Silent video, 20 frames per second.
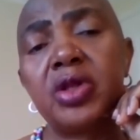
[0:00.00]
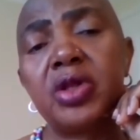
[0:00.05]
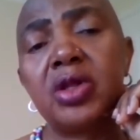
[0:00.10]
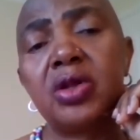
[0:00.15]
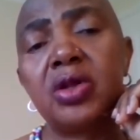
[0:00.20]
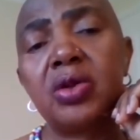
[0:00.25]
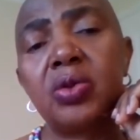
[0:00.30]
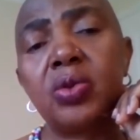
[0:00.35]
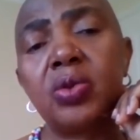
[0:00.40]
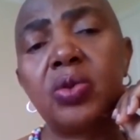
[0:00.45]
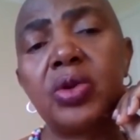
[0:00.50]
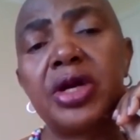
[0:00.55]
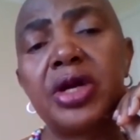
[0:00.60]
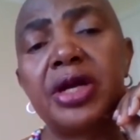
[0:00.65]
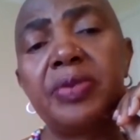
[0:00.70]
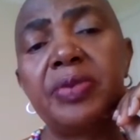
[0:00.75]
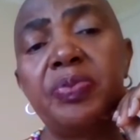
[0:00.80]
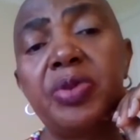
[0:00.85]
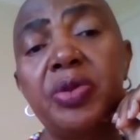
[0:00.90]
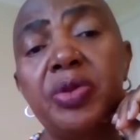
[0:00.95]
where
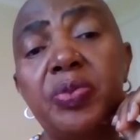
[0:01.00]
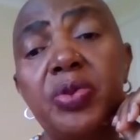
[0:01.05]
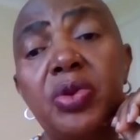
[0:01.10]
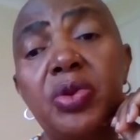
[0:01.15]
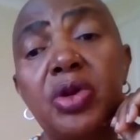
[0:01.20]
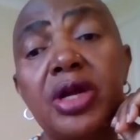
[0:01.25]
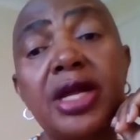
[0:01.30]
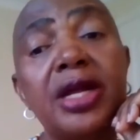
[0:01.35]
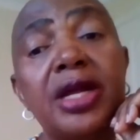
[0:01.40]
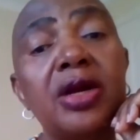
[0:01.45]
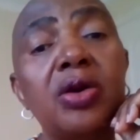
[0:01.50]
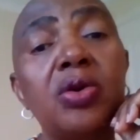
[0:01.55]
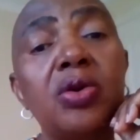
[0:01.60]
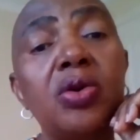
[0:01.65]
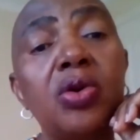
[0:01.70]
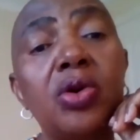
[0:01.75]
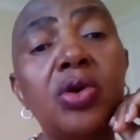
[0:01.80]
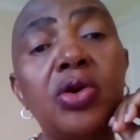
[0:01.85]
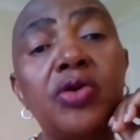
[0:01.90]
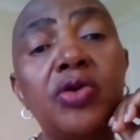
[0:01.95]
people can
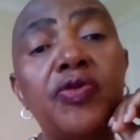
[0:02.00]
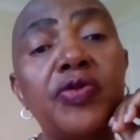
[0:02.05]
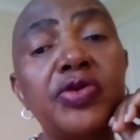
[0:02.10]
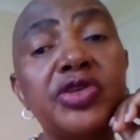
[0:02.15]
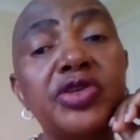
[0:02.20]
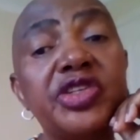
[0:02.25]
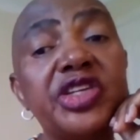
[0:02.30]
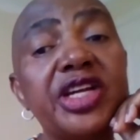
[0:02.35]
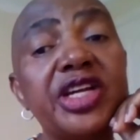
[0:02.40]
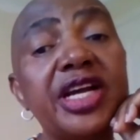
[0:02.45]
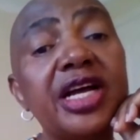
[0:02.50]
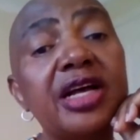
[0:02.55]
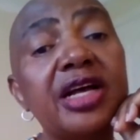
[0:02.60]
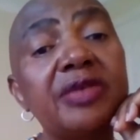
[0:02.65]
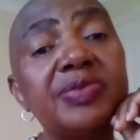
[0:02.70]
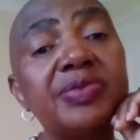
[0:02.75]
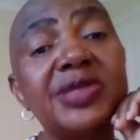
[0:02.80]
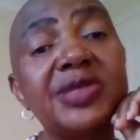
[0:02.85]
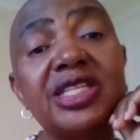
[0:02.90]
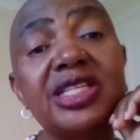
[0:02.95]
go for
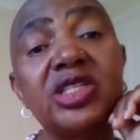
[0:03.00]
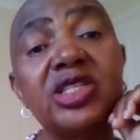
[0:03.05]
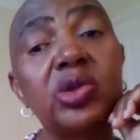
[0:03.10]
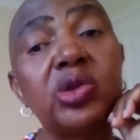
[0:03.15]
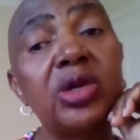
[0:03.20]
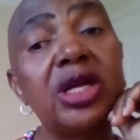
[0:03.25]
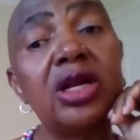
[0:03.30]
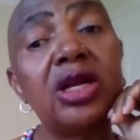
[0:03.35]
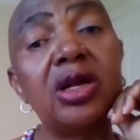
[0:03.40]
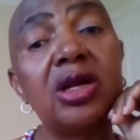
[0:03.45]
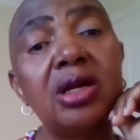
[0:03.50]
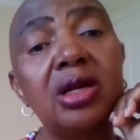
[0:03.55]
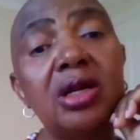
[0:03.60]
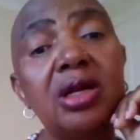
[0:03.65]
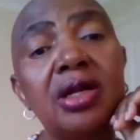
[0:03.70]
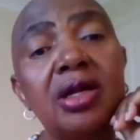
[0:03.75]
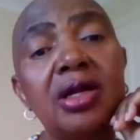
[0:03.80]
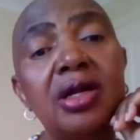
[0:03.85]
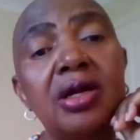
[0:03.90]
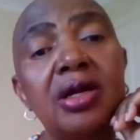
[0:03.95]
checkups as well,
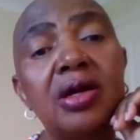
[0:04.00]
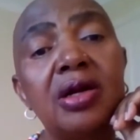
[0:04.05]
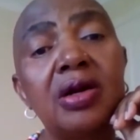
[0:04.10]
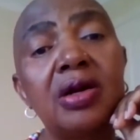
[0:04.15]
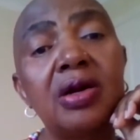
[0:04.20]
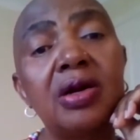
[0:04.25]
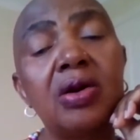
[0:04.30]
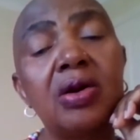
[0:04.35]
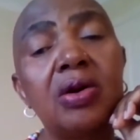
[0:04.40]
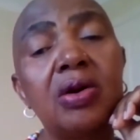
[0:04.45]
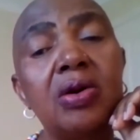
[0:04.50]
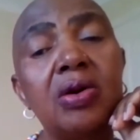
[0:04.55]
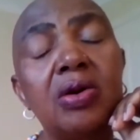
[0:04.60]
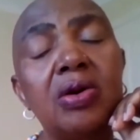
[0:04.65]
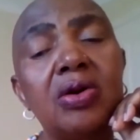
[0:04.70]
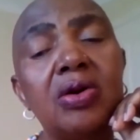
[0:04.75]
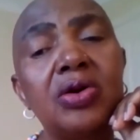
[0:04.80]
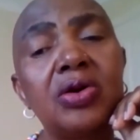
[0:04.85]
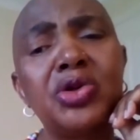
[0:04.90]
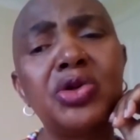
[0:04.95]

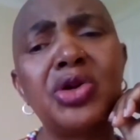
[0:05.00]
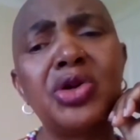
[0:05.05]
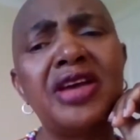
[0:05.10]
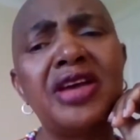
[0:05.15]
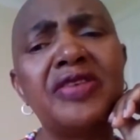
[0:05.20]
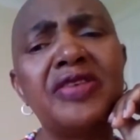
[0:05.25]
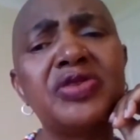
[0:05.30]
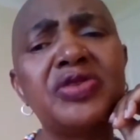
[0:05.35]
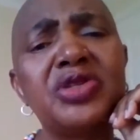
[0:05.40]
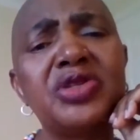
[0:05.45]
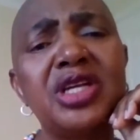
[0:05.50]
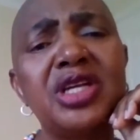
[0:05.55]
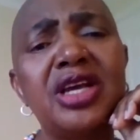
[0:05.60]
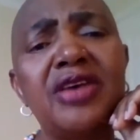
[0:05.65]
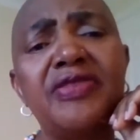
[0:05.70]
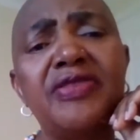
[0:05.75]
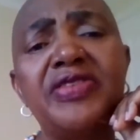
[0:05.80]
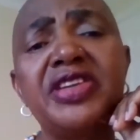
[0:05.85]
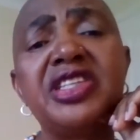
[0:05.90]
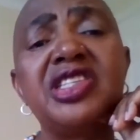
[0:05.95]
or you have to have
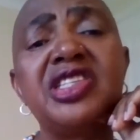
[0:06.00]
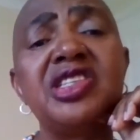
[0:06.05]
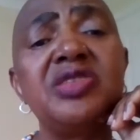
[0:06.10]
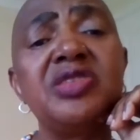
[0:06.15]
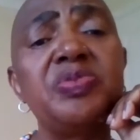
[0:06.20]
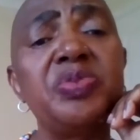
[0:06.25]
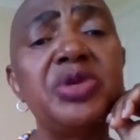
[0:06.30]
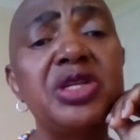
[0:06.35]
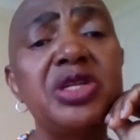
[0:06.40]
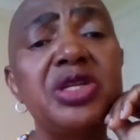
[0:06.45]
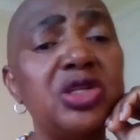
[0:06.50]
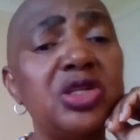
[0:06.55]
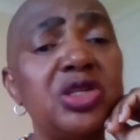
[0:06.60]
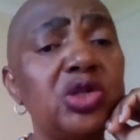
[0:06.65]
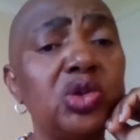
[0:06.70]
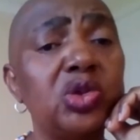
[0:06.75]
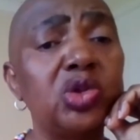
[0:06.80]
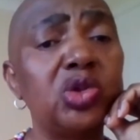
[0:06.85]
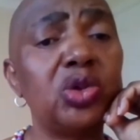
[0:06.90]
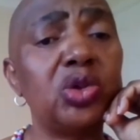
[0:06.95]
a GP to
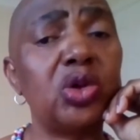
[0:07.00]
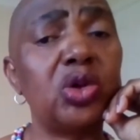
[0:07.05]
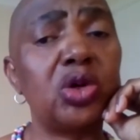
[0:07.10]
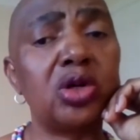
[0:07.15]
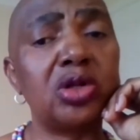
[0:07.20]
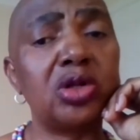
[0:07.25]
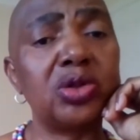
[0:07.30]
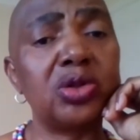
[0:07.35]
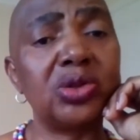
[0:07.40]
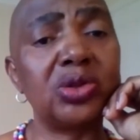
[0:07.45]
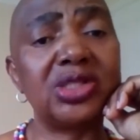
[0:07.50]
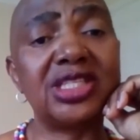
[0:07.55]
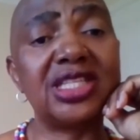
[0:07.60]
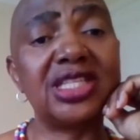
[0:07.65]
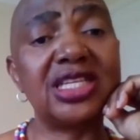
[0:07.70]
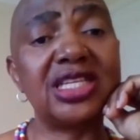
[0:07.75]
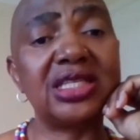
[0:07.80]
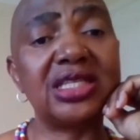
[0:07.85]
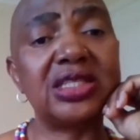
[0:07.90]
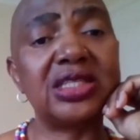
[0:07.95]
do all those
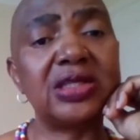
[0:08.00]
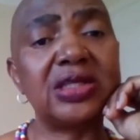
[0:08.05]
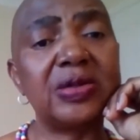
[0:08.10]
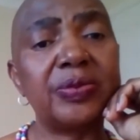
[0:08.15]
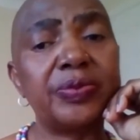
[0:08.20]
things.